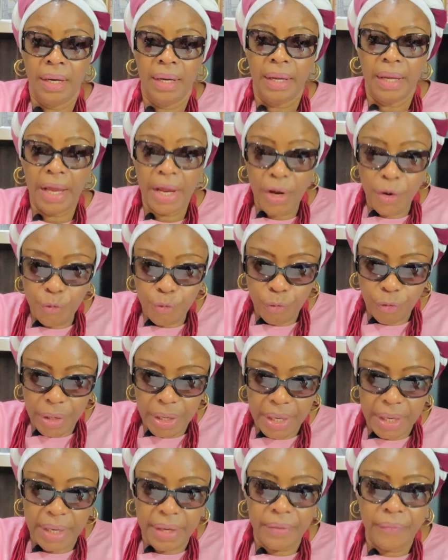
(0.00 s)

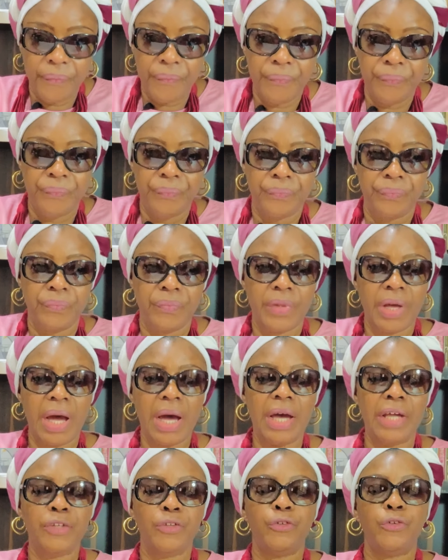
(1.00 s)
area,
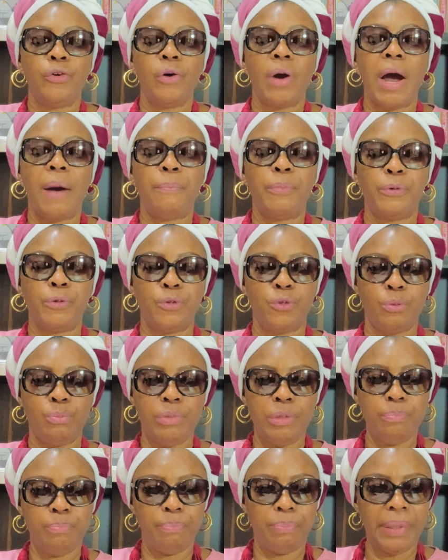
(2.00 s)
and you happen to
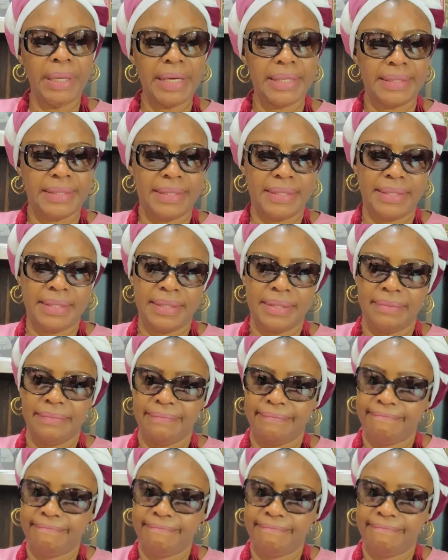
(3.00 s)
be blessed,